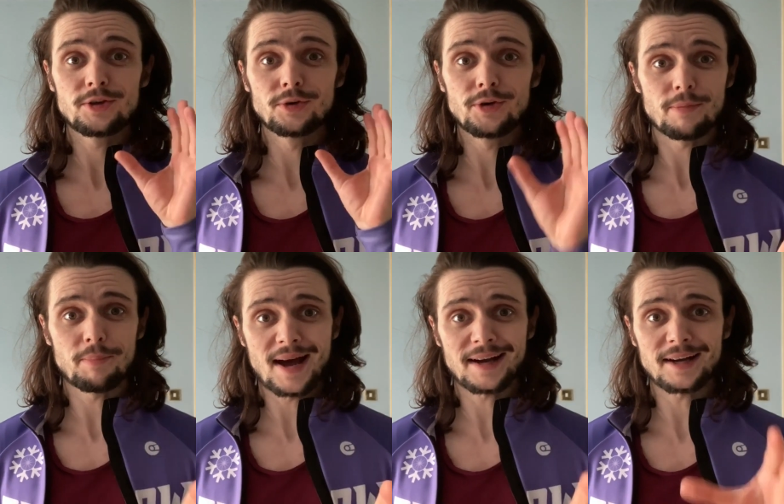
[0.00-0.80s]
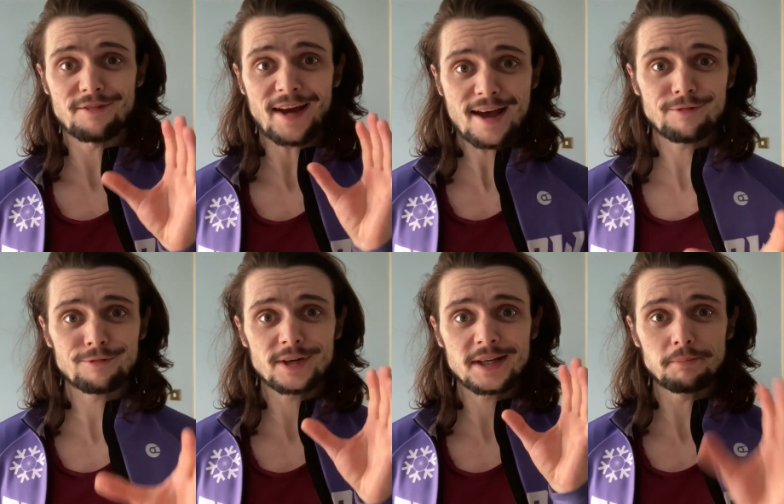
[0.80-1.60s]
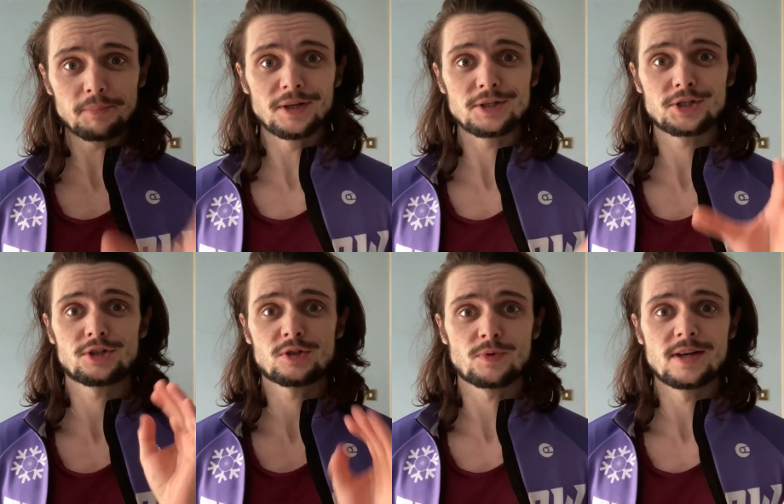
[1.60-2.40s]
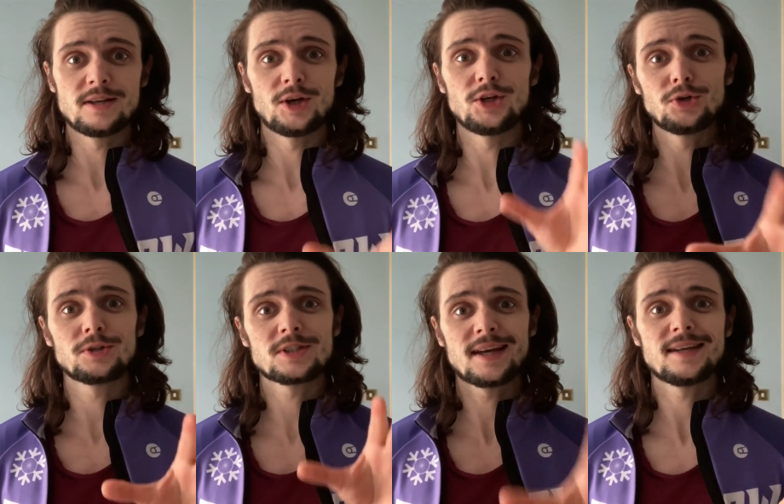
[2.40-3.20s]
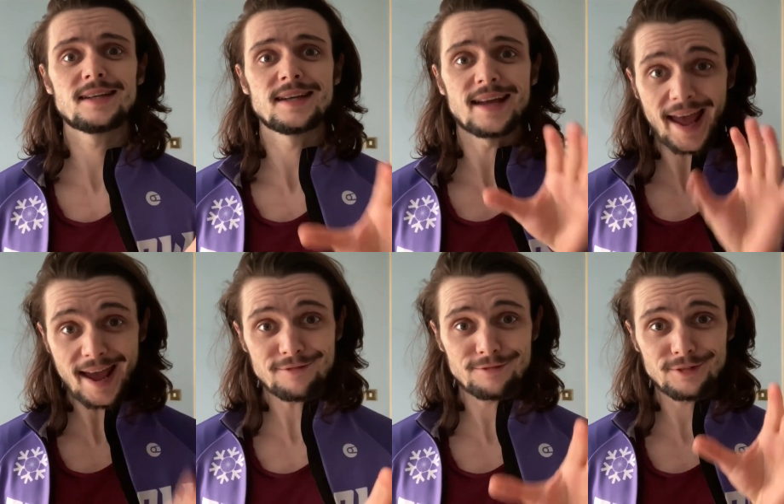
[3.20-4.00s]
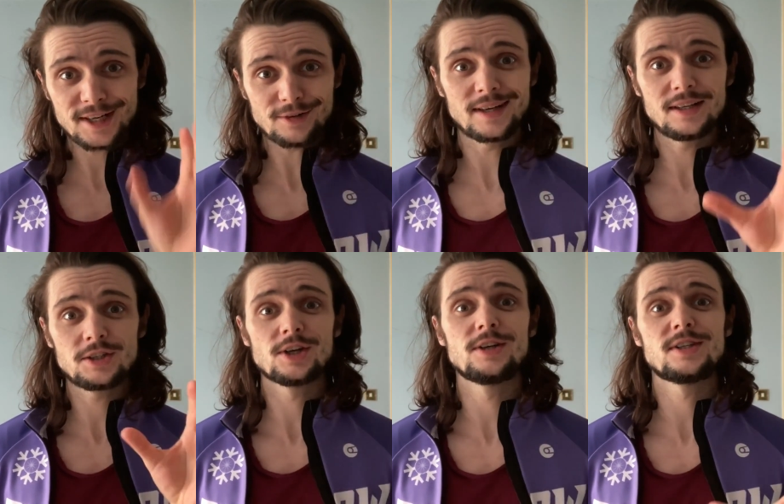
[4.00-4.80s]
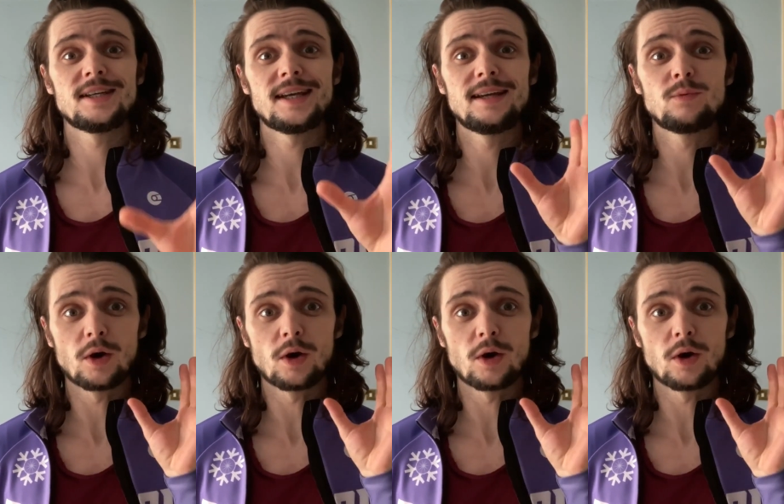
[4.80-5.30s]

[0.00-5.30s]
you're at the back of every bunch sprint or you're taking every green jersey in